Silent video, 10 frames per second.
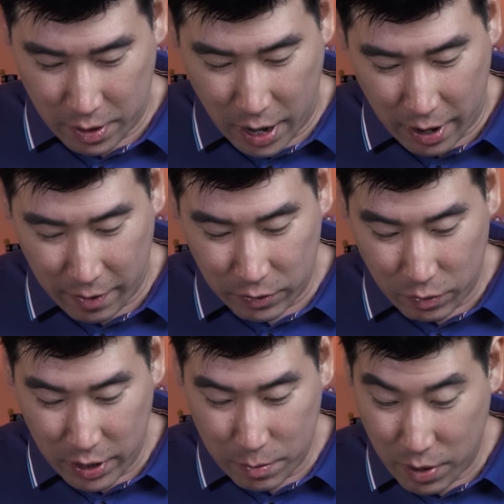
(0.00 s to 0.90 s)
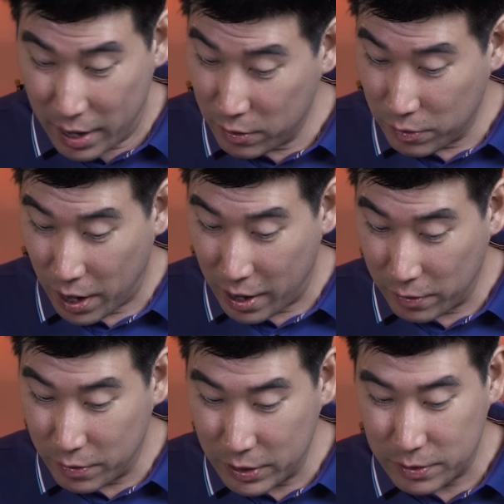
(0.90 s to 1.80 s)
I have to read the manual
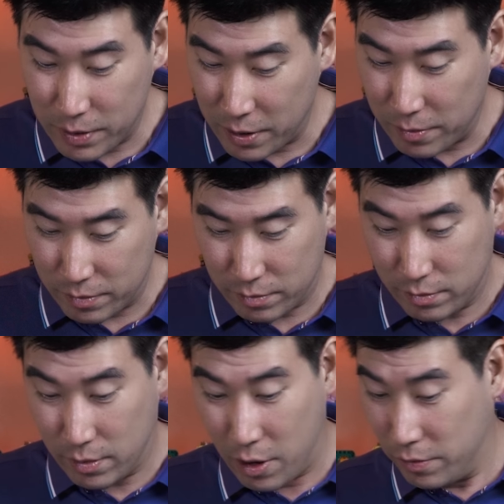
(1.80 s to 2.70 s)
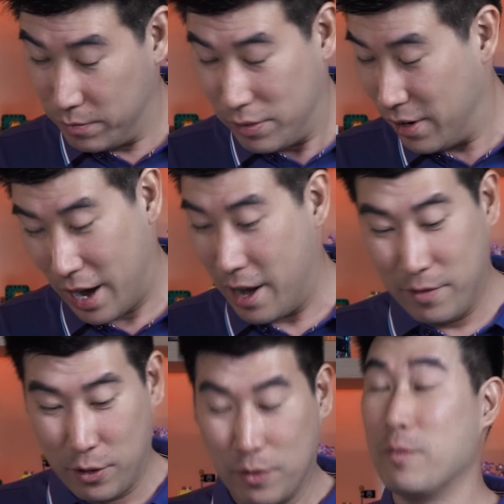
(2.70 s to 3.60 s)
how this.
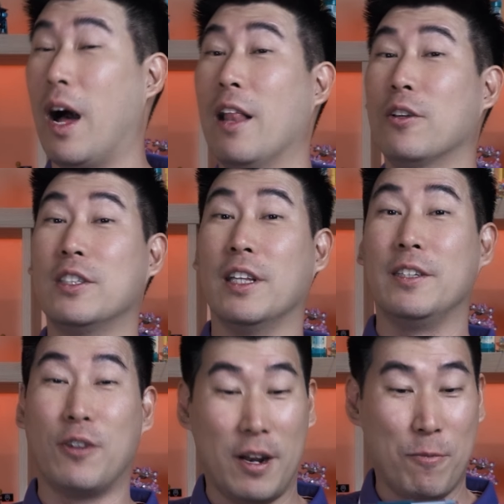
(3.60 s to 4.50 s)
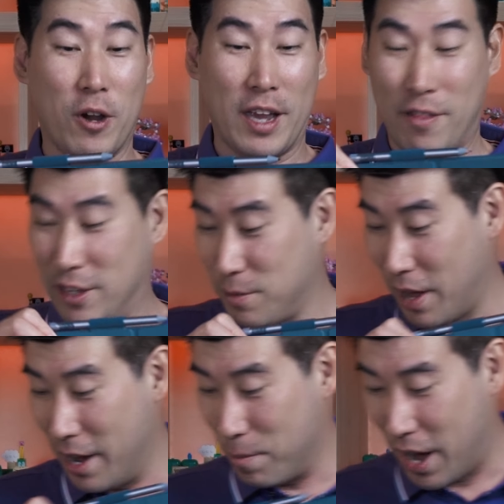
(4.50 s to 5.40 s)
I look silly trying to work out this
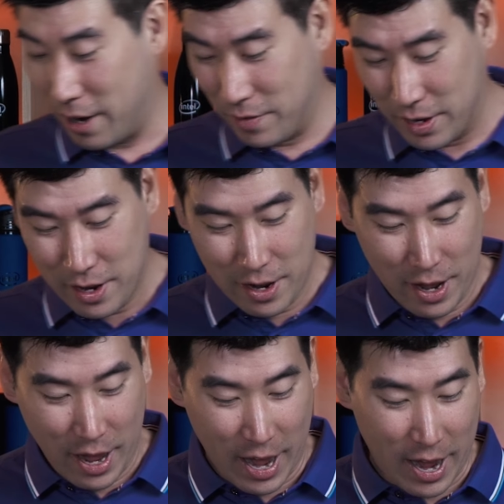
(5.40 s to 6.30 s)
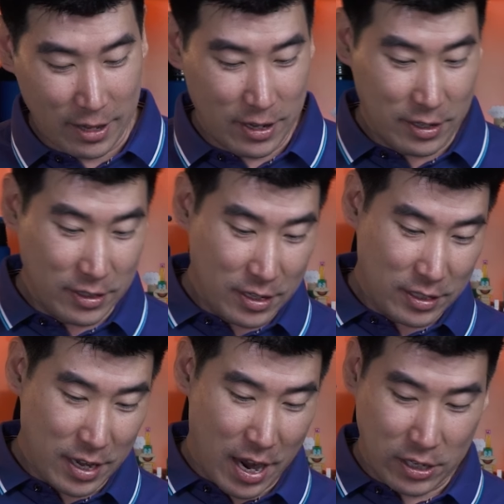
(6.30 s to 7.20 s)
inner part of it. Does
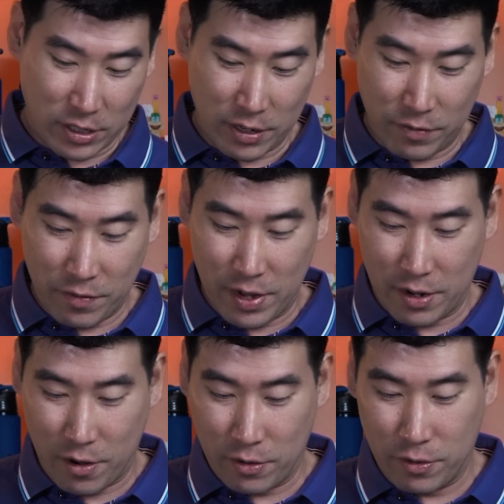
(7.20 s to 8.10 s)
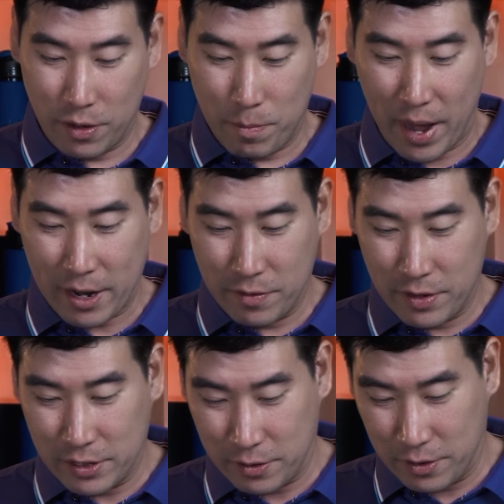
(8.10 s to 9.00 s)
this actually fit onto the back of
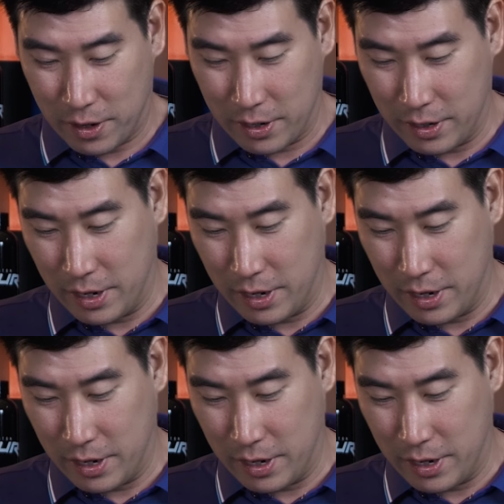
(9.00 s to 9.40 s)
this or not?